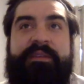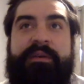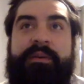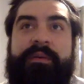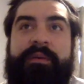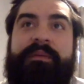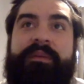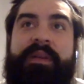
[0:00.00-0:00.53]

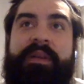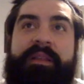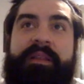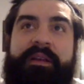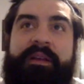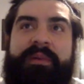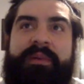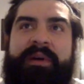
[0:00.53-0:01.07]
Yeah.
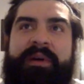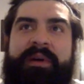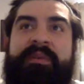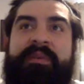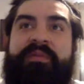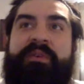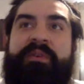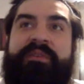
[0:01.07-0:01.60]
So
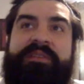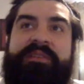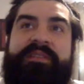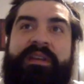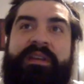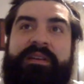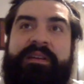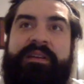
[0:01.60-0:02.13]
I've been,
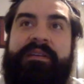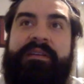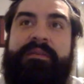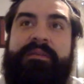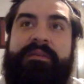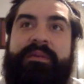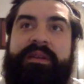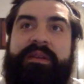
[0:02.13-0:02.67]
of course,
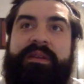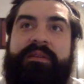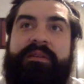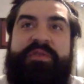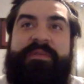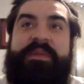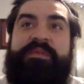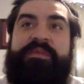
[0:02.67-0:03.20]
listening to
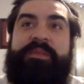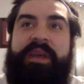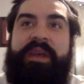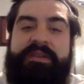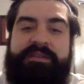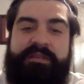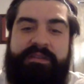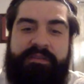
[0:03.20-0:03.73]
like
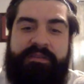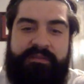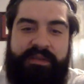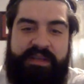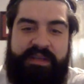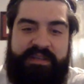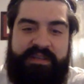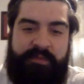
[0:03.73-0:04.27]
Dreaming
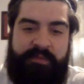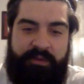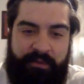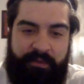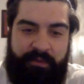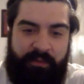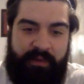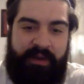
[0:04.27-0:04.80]
Spanish and
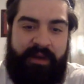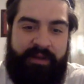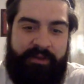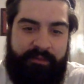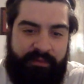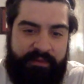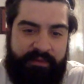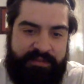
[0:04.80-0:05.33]
Espanol
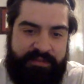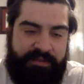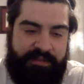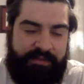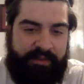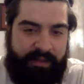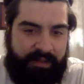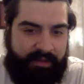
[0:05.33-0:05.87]
con Juan,
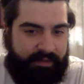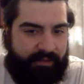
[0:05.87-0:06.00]
which